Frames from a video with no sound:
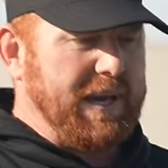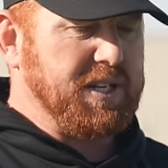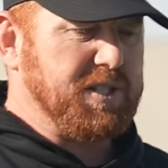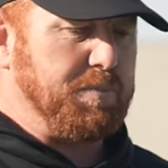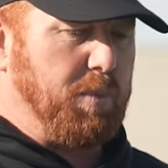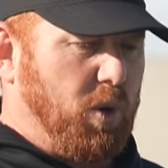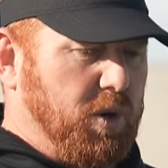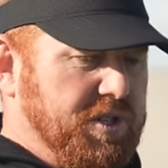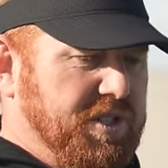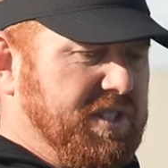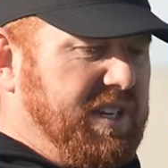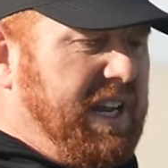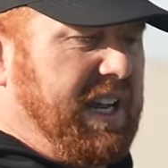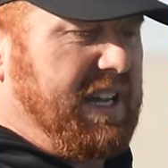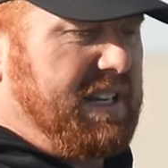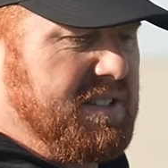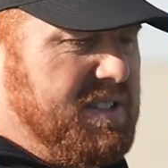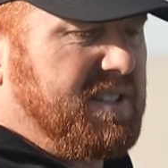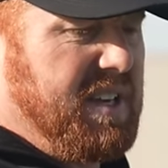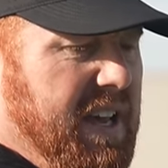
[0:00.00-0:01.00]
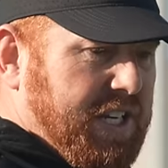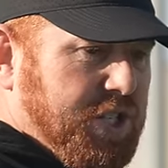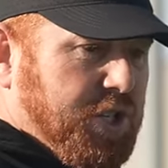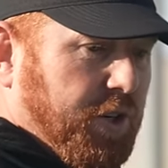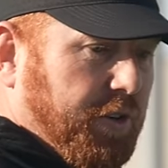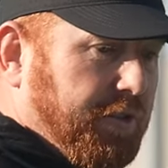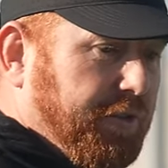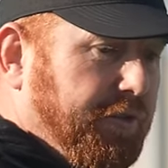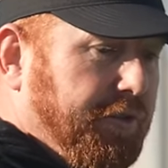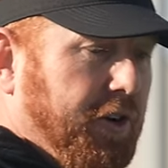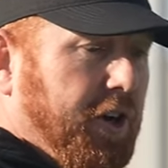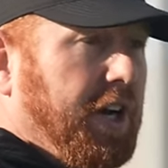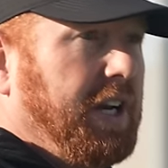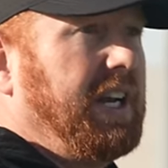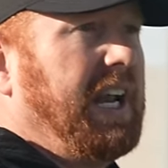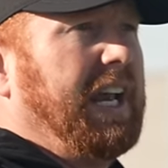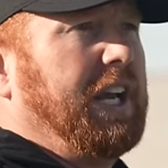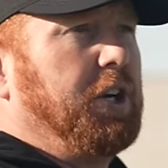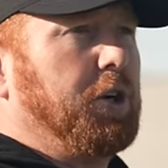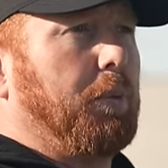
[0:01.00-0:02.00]
makes more sense is your
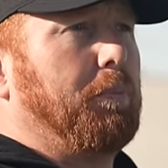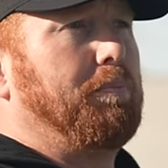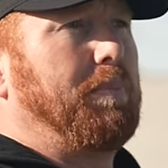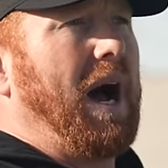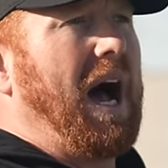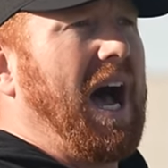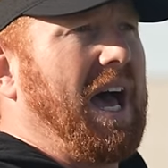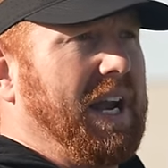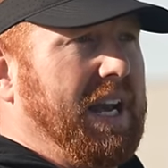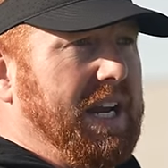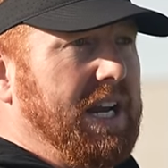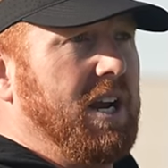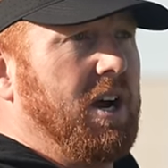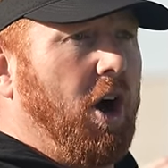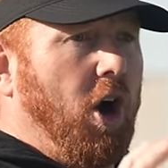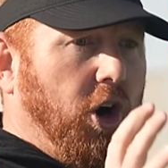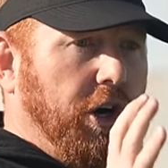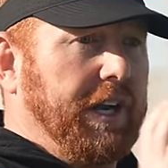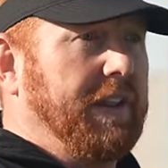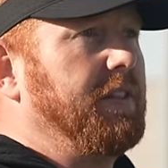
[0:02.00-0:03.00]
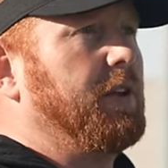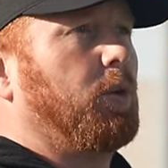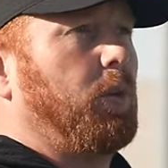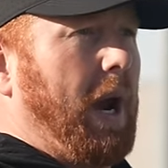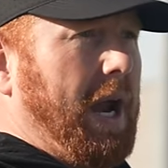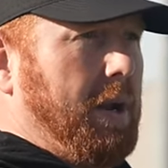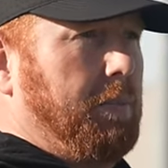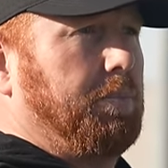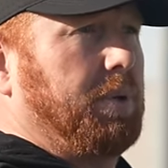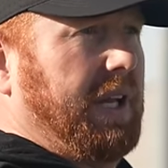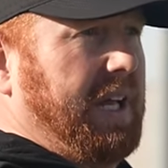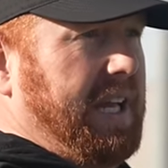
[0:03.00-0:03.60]
foot and your body are in the right